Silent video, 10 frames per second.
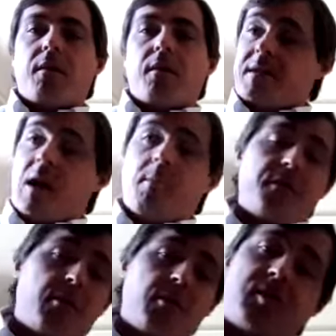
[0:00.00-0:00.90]
some of the
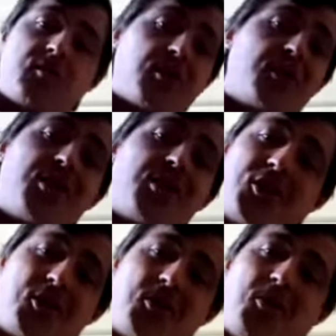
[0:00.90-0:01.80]
most
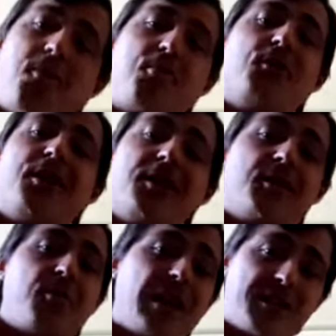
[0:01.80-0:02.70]
traditional Pugliese
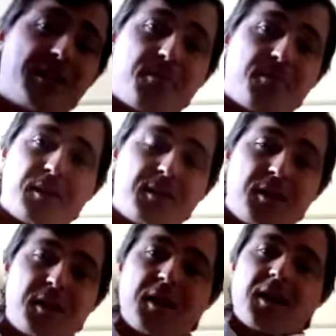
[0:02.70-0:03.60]
recipes.
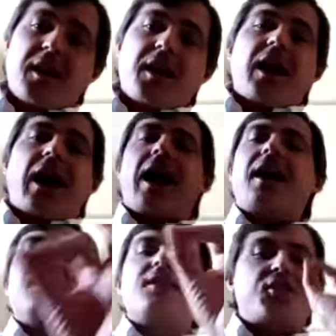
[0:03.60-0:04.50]
And
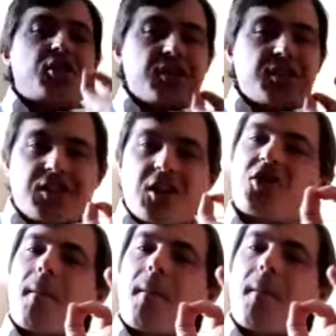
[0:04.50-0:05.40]
it's just such
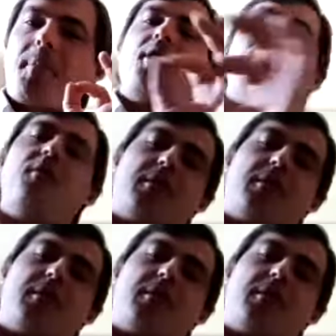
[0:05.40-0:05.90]
a perfect